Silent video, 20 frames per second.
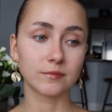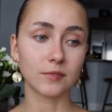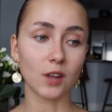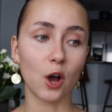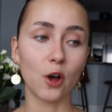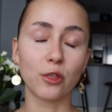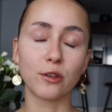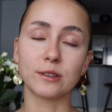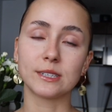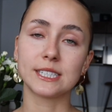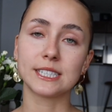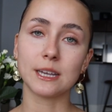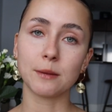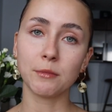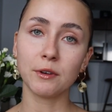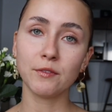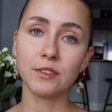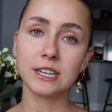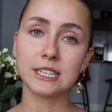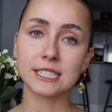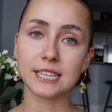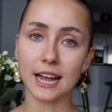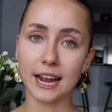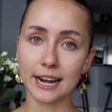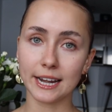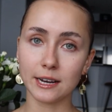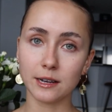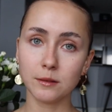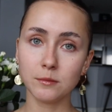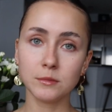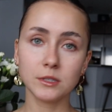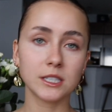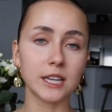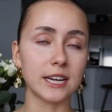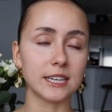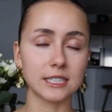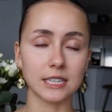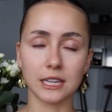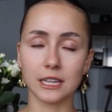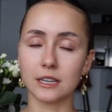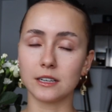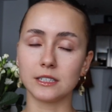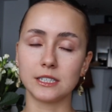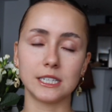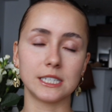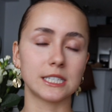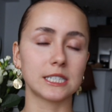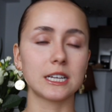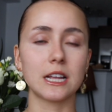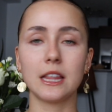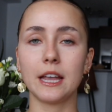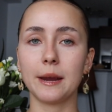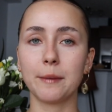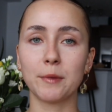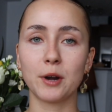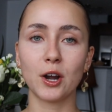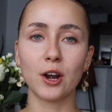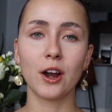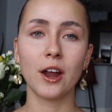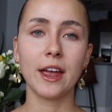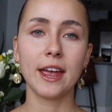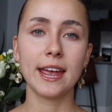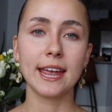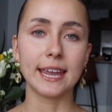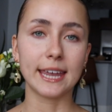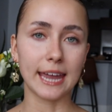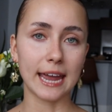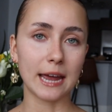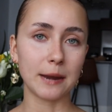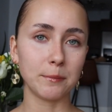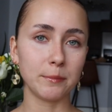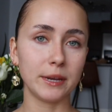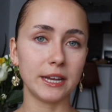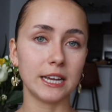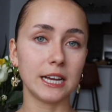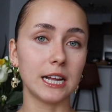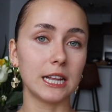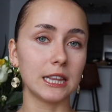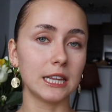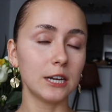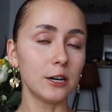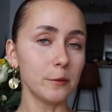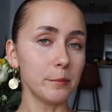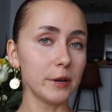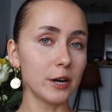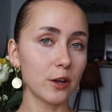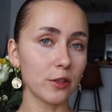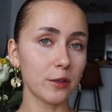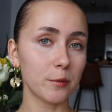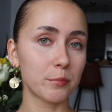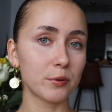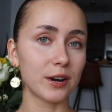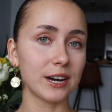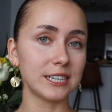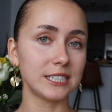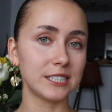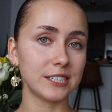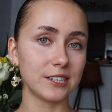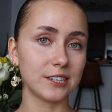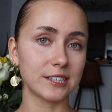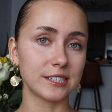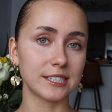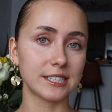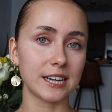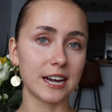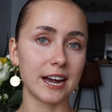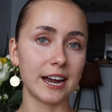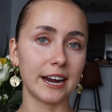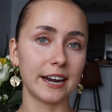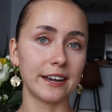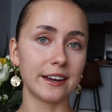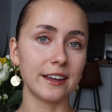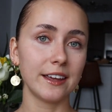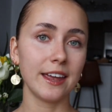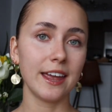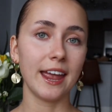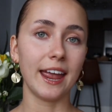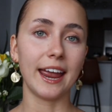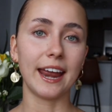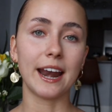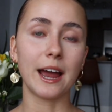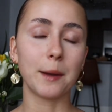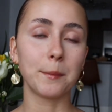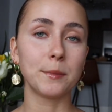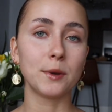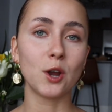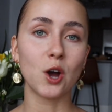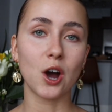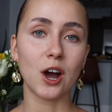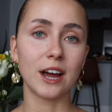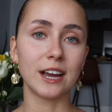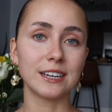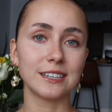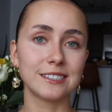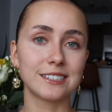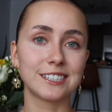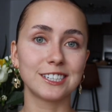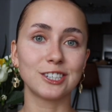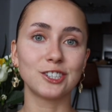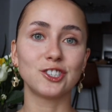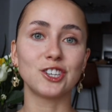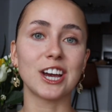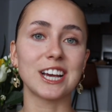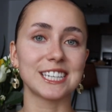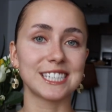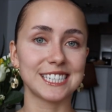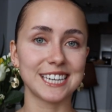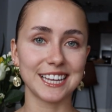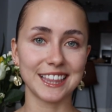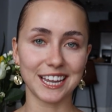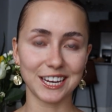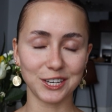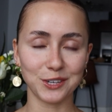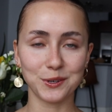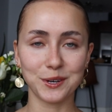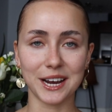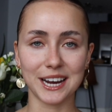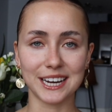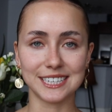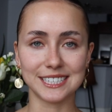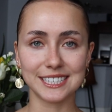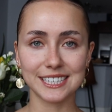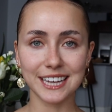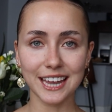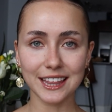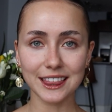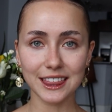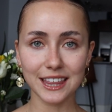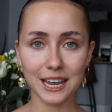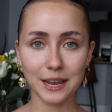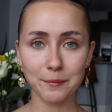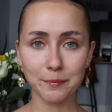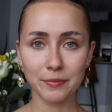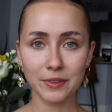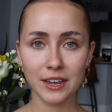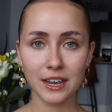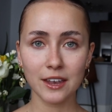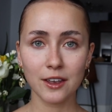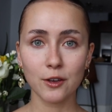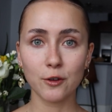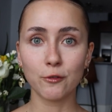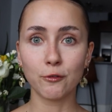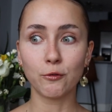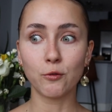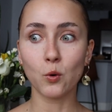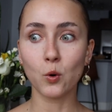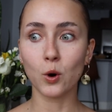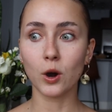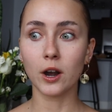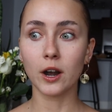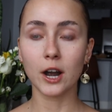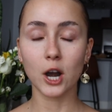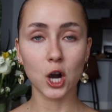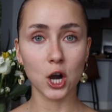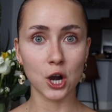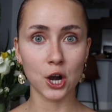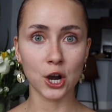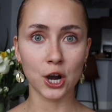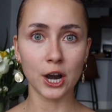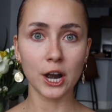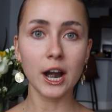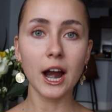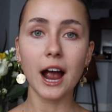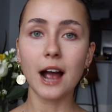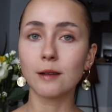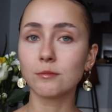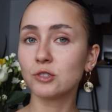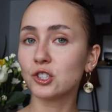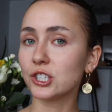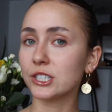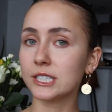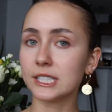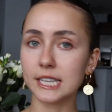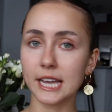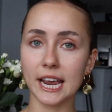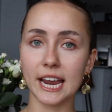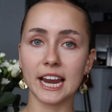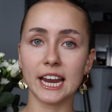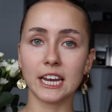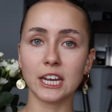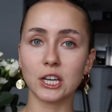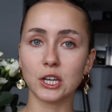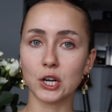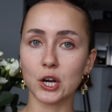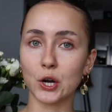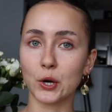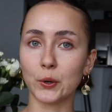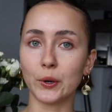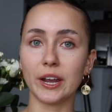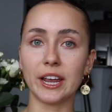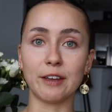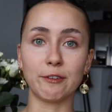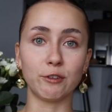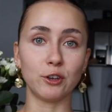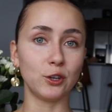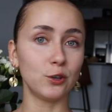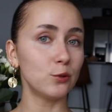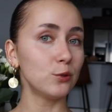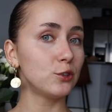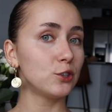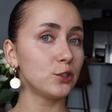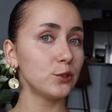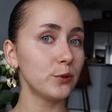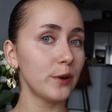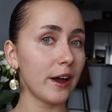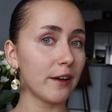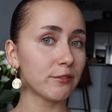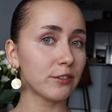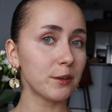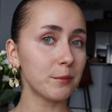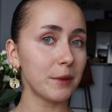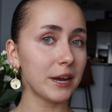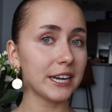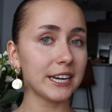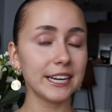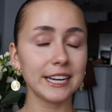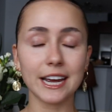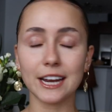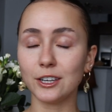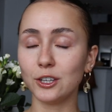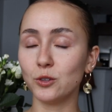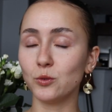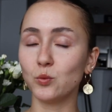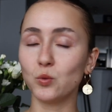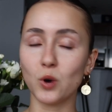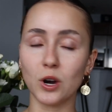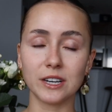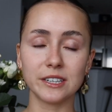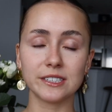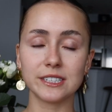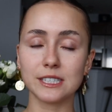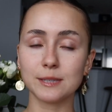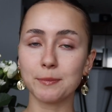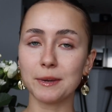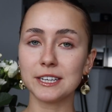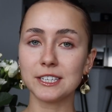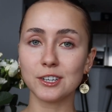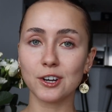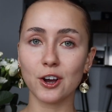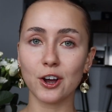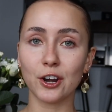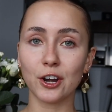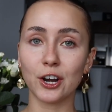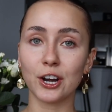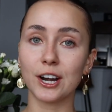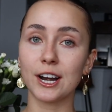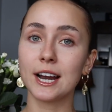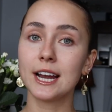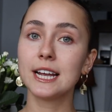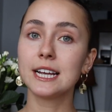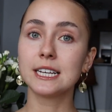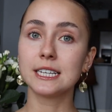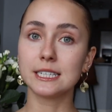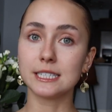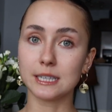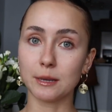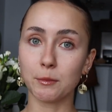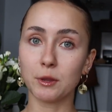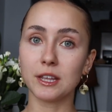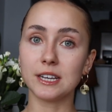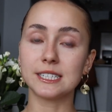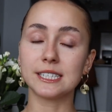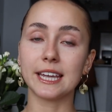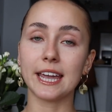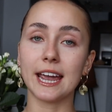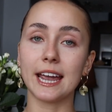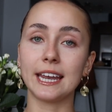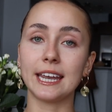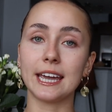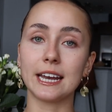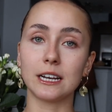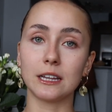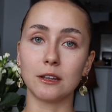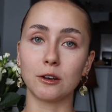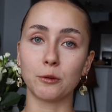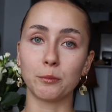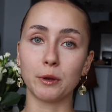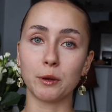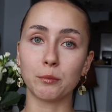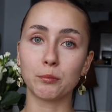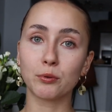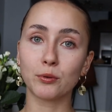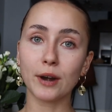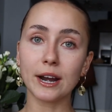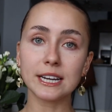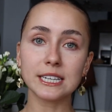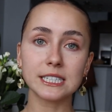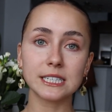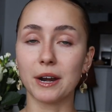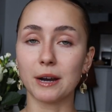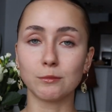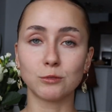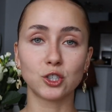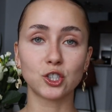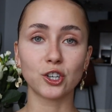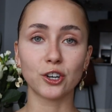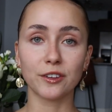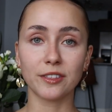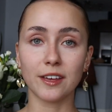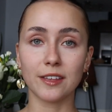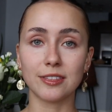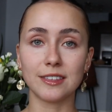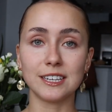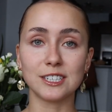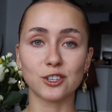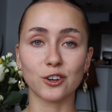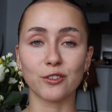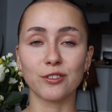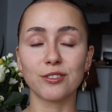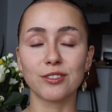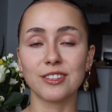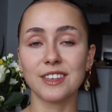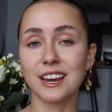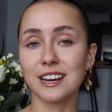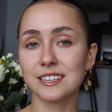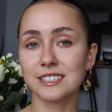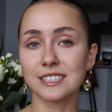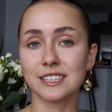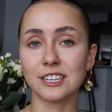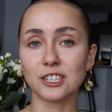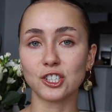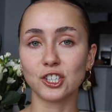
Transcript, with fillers: Although some of these items, as a little disclaimer, can be a little bit on the pricier side, and I'm not suggesting that you guys get them for her. I'm just saying, you know, if you do have the money and you want to spend it on her, some of these can get a little bit pricey, but I'm sure that these are things that